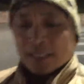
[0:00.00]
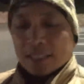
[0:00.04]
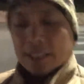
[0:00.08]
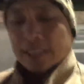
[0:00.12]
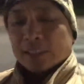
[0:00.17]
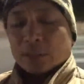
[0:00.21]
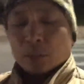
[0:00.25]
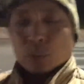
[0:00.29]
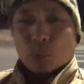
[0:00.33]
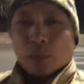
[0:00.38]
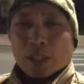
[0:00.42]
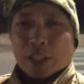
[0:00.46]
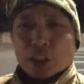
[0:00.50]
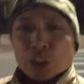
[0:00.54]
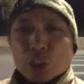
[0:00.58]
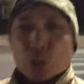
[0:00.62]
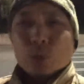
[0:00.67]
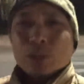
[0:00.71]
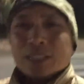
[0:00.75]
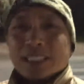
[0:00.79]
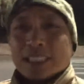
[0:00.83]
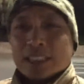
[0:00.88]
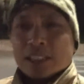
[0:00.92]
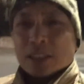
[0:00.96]
is where
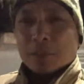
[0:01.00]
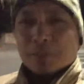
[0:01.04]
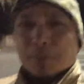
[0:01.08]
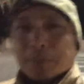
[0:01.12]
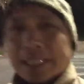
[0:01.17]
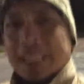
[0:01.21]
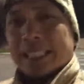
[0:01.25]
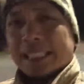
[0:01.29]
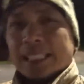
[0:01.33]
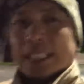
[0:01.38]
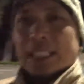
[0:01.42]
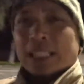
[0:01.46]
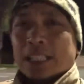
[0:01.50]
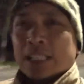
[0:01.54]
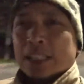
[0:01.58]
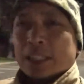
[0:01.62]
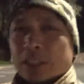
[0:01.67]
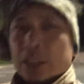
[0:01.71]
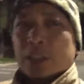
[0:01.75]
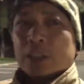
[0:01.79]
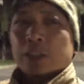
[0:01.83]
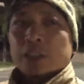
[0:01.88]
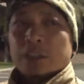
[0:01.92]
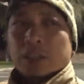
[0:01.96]
you need to be
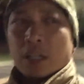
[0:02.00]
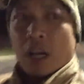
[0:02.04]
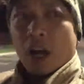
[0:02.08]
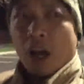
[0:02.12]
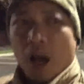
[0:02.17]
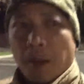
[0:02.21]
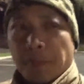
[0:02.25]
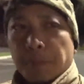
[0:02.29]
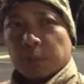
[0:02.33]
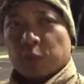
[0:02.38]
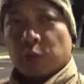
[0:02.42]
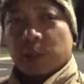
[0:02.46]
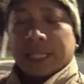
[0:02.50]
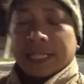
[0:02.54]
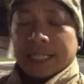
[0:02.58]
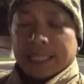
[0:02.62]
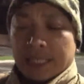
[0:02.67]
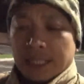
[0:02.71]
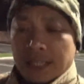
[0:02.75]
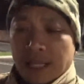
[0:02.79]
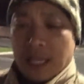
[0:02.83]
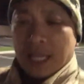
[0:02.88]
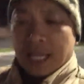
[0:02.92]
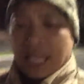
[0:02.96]
to
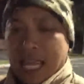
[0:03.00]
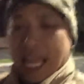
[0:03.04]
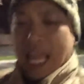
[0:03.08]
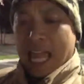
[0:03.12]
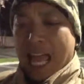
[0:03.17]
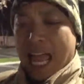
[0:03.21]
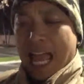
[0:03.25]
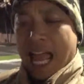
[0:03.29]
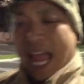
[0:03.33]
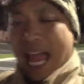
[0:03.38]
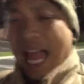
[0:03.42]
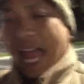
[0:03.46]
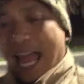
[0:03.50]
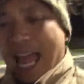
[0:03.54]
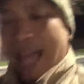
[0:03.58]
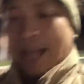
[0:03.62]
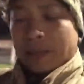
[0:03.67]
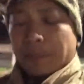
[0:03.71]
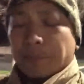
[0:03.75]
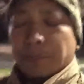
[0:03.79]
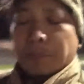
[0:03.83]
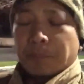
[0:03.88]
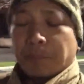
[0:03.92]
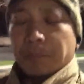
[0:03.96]
operate
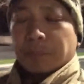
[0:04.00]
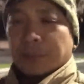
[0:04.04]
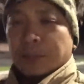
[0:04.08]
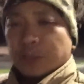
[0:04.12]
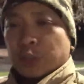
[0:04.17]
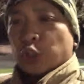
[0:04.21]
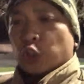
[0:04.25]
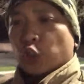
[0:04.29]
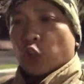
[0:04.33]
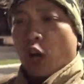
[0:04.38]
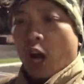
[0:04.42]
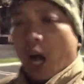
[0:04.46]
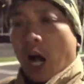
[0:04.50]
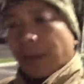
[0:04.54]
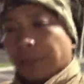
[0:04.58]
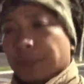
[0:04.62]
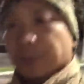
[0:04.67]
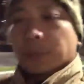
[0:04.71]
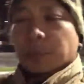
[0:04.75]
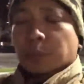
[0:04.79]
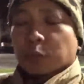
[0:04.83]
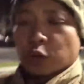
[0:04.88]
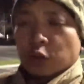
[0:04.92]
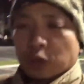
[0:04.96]
at your
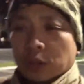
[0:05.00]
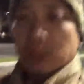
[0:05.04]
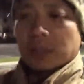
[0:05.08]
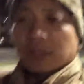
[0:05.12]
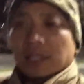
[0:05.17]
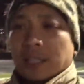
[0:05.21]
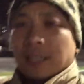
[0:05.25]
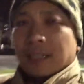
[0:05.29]
optimal